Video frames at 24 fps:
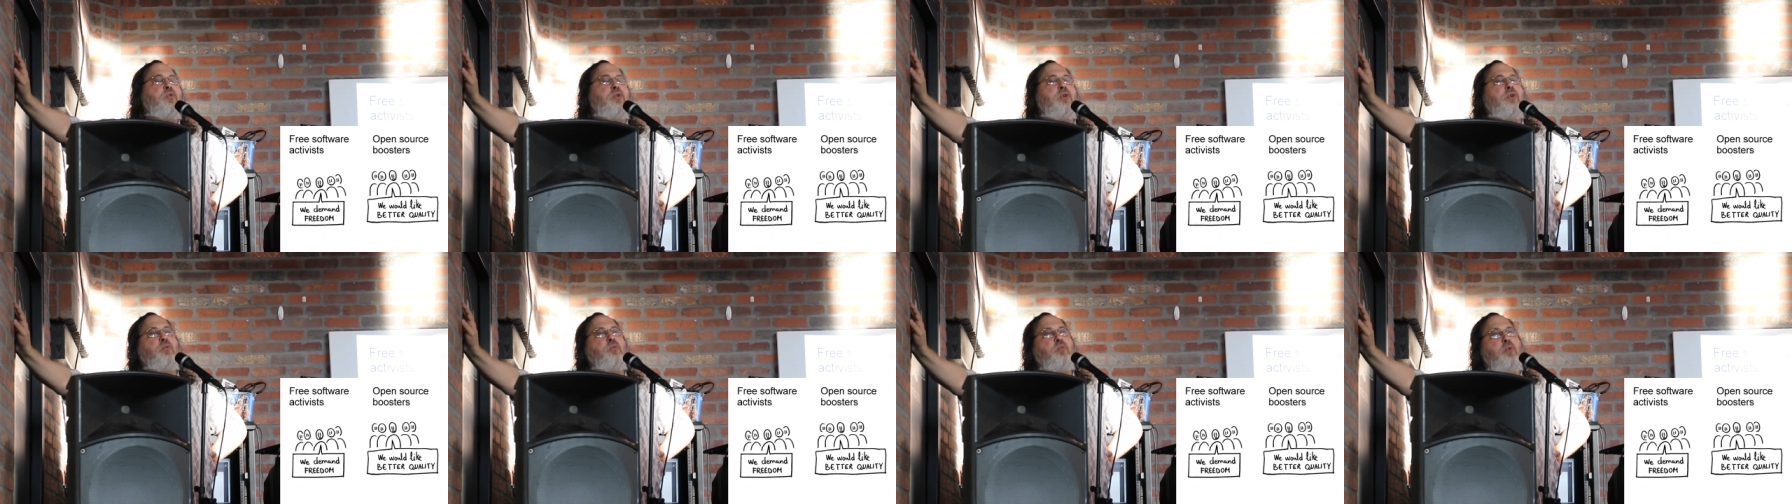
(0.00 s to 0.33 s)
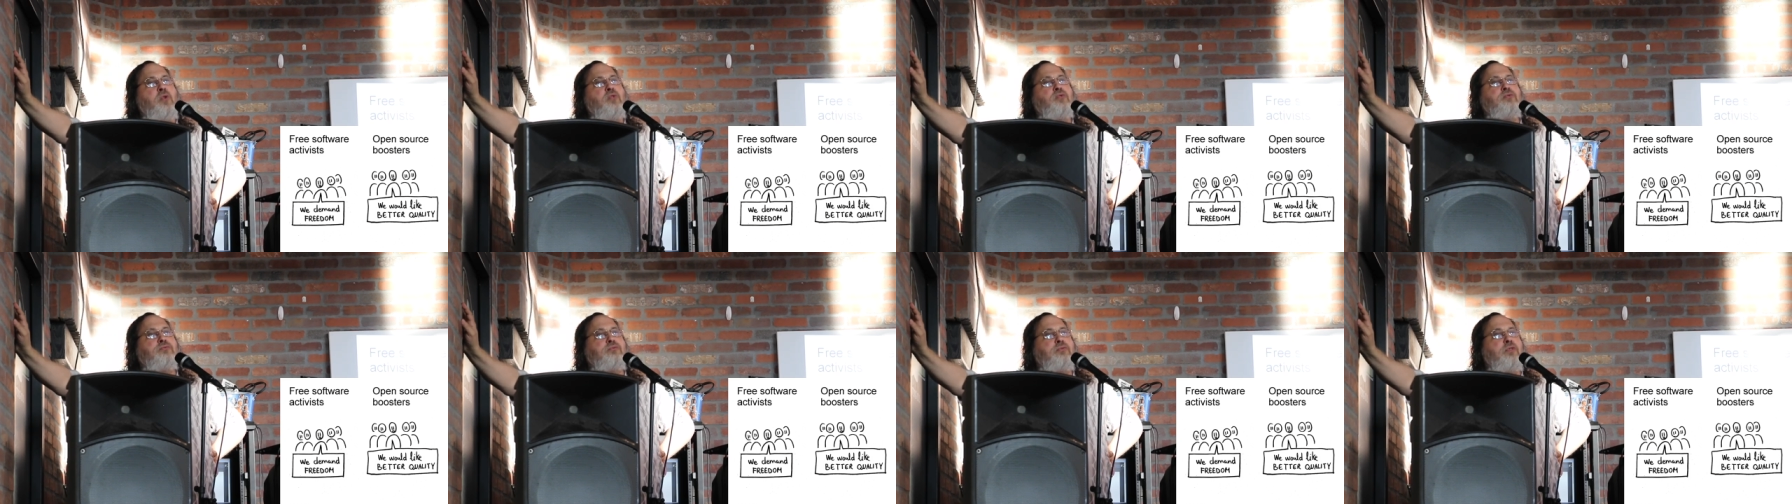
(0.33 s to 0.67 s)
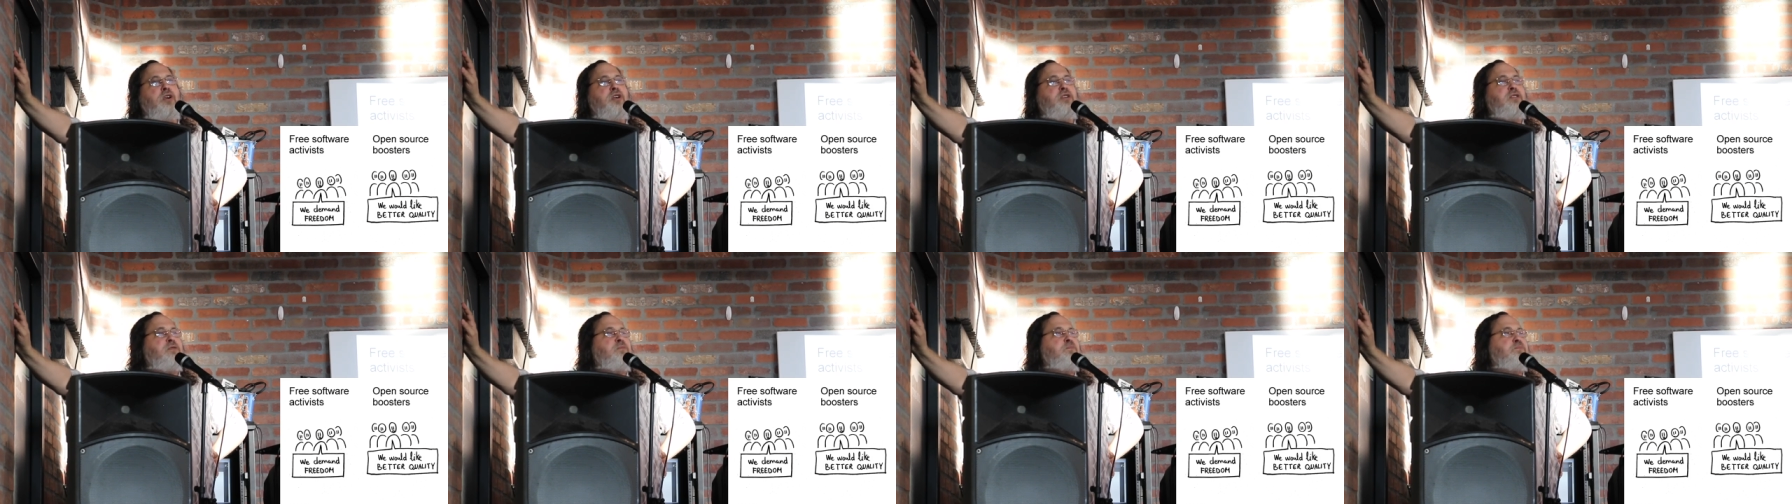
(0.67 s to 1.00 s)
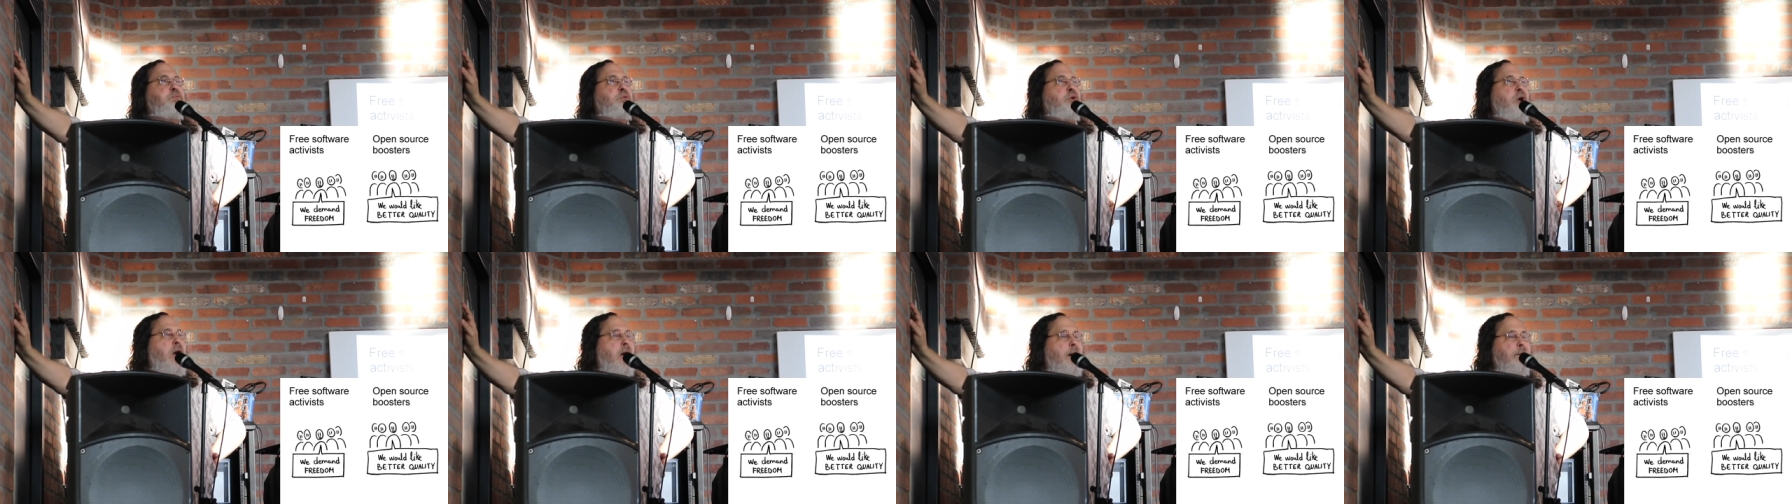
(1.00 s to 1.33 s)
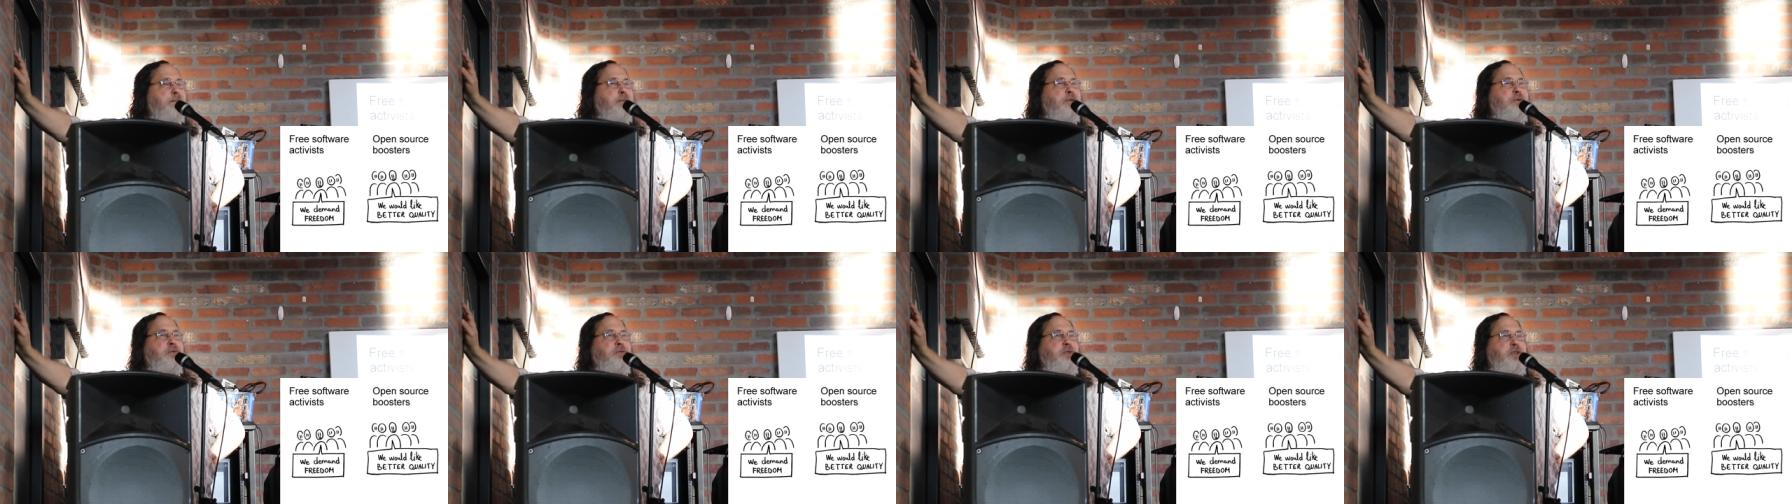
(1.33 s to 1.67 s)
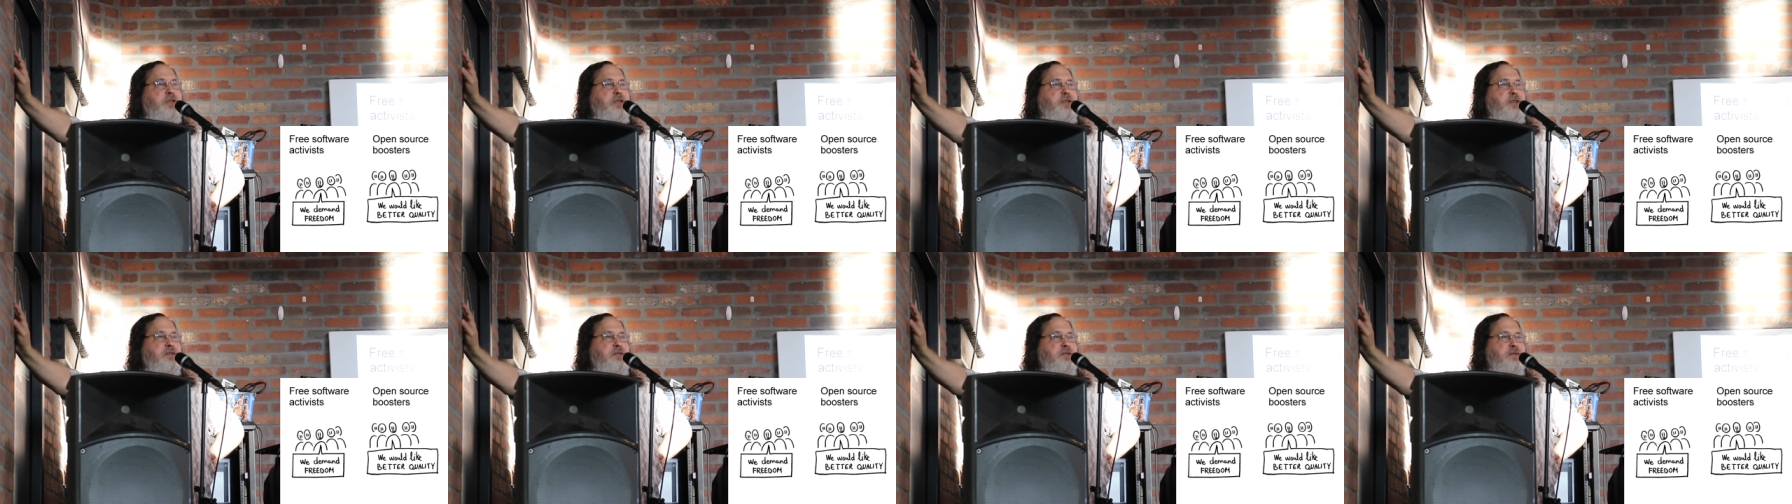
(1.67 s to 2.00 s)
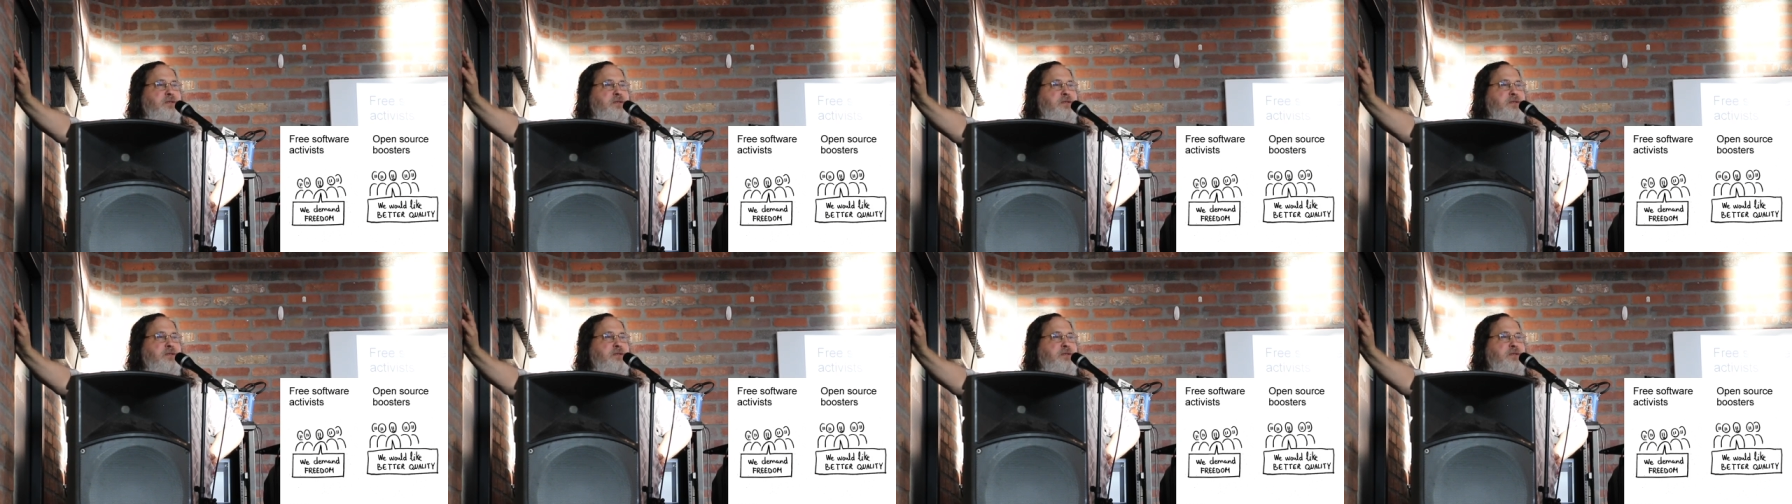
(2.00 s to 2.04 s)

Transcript: or won't run properly.